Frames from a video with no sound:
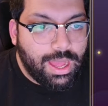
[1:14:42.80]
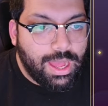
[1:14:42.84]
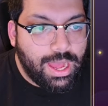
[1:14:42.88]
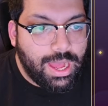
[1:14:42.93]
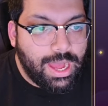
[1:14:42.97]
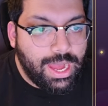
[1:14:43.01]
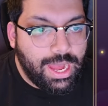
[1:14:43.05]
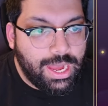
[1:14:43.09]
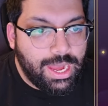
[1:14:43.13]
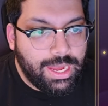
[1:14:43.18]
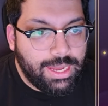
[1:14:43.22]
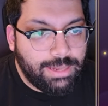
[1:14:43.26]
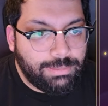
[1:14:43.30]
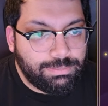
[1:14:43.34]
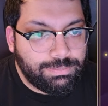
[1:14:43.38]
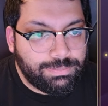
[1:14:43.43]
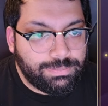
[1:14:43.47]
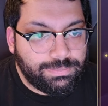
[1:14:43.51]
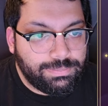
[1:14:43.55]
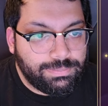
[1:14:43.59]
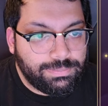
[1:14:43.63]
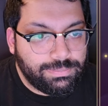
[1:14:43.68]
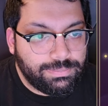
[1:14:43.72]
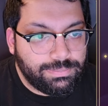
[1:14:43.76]
Um,
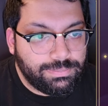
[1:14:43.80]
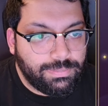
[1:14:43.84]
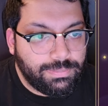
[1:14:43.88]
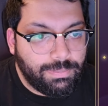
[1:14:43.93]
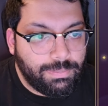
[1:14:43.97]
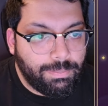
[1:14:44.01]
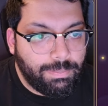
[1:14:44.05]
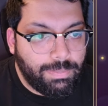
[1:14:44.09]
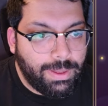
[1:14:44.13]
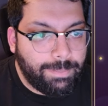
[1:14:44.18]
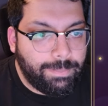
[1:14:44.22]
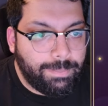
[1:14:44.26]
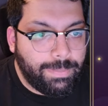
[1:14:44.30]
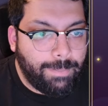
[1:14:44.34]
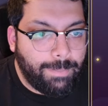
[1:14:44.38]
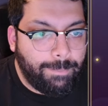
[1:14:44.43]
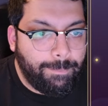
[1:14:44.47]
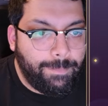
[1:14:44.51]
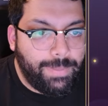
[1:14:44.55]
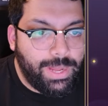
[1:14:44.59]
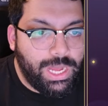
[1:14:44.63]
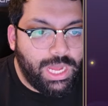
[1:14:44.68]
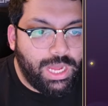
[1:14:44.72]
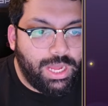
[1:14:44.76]

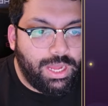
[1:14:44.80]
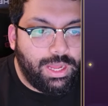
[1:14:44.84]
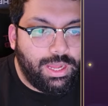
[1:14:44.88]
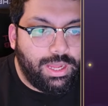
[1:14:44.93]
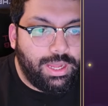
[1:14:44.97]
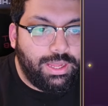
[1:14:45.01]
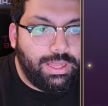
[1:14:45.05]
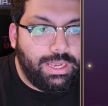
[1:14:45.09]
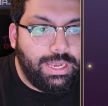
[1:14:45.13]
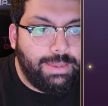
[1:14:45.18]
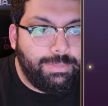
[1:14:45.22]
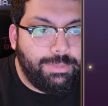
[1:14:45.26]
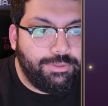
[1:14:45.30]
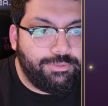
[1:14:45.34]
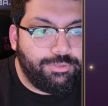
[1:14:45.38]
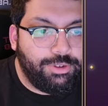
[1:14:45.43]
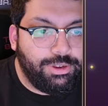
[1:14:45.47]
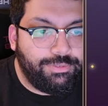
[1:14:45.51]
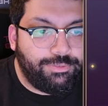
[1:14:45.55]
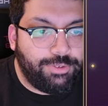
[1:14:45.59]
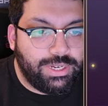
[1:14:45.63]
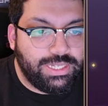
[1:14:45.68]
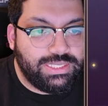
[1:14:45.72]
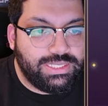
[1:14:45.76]
Let me
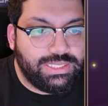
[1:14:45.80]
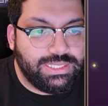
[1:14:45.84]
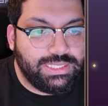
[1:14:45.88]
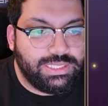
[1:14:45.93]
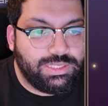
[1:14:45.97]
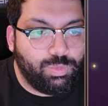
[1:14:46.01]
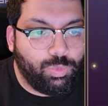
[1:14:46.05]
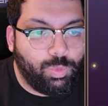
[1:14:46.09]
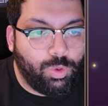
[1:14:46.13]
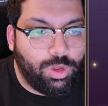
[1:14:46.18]
rephrase this.